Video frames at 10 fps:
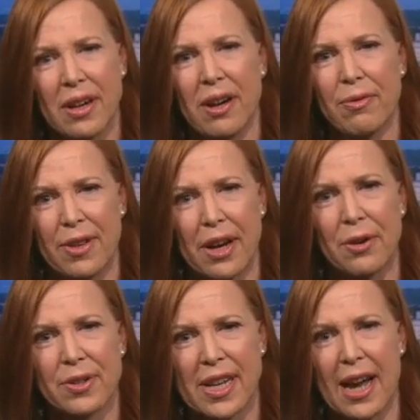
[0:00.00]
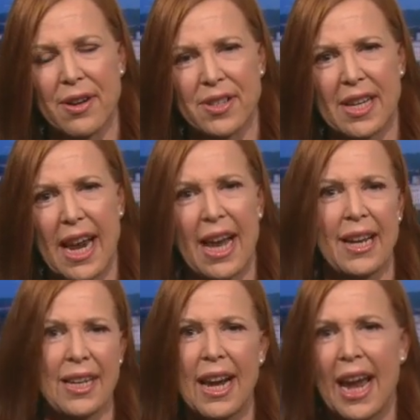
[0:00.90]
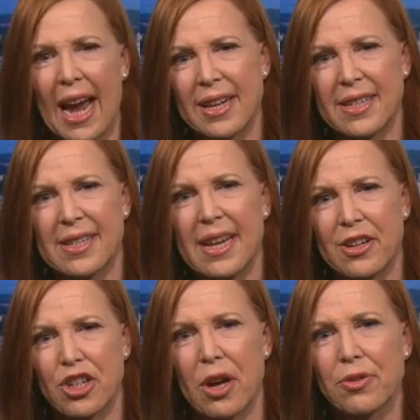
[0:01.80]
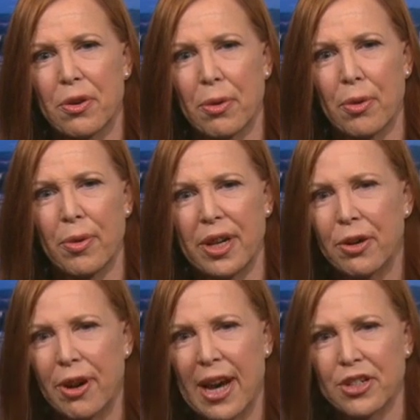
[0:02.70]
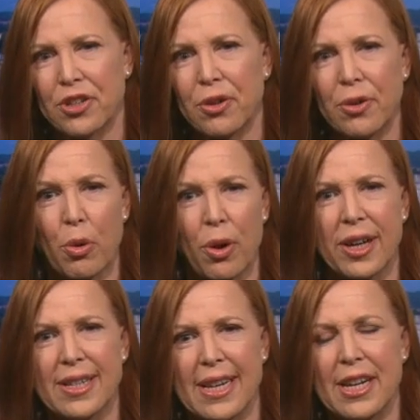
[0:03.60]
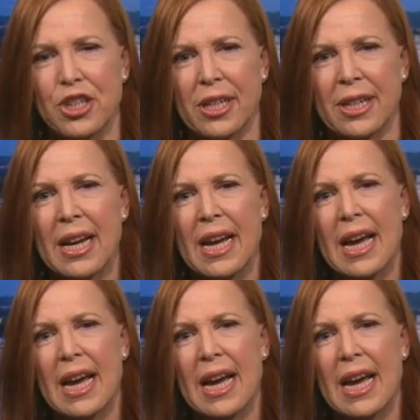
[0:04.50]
of the uncle's house and had to seek shelter through an international organization.